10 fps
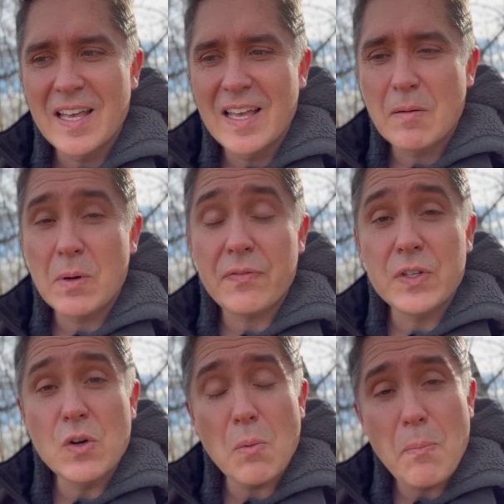But if you
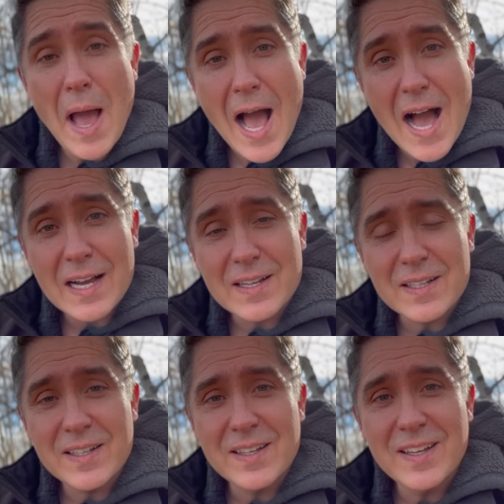go back
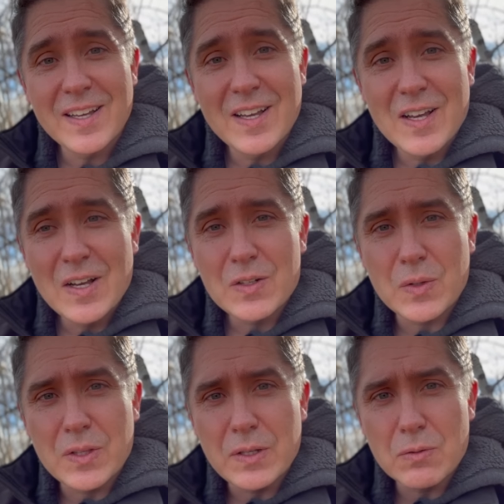to
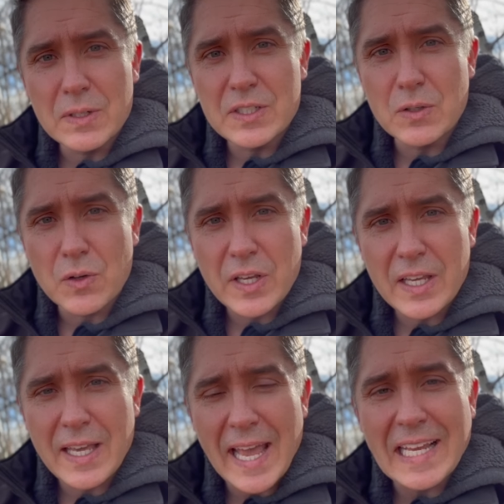the original
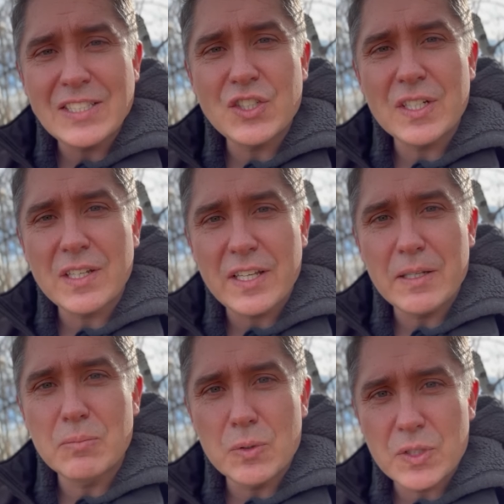ancient
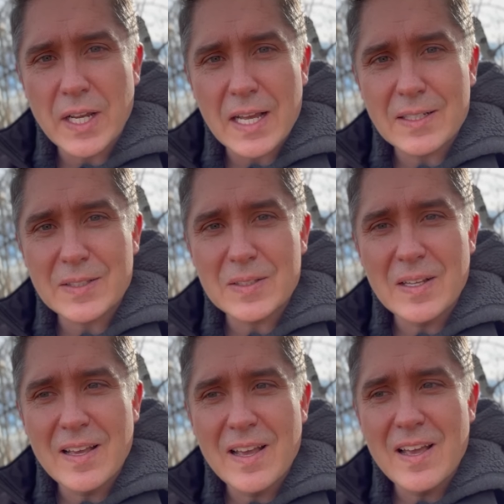Hebrew text,
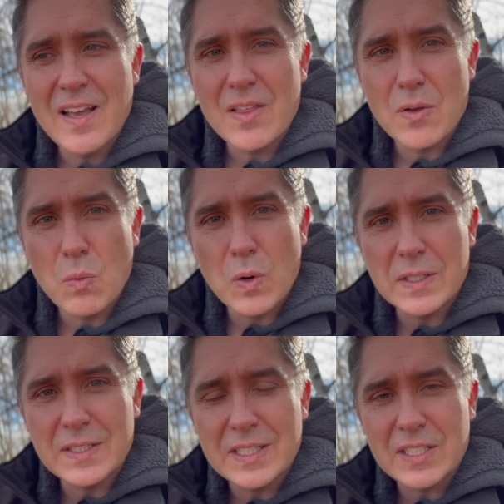the
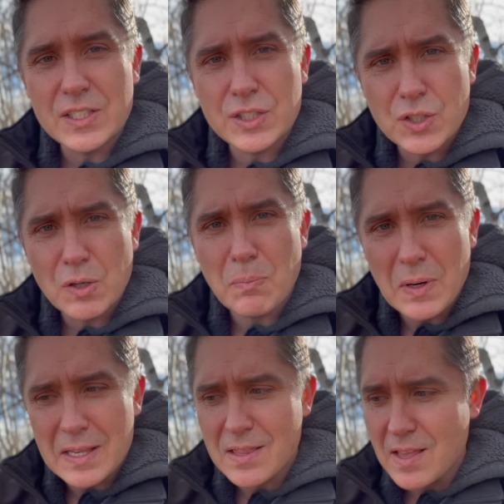word
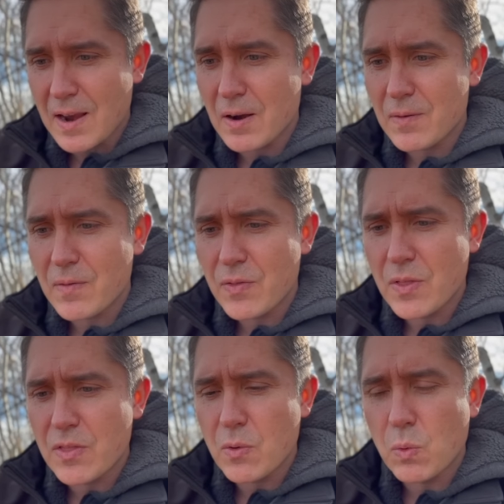serpent there,
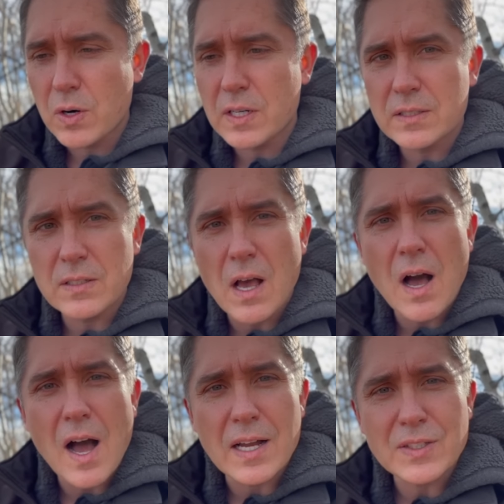the word is
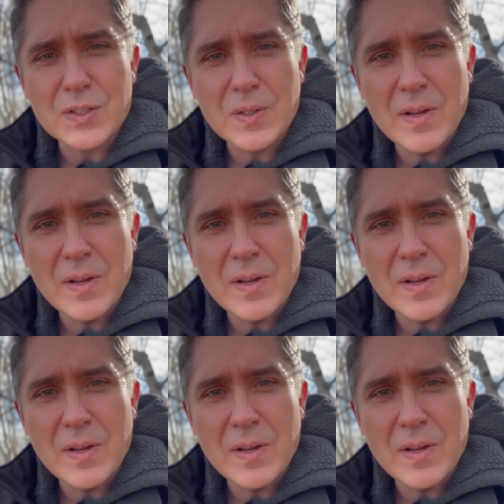nahash.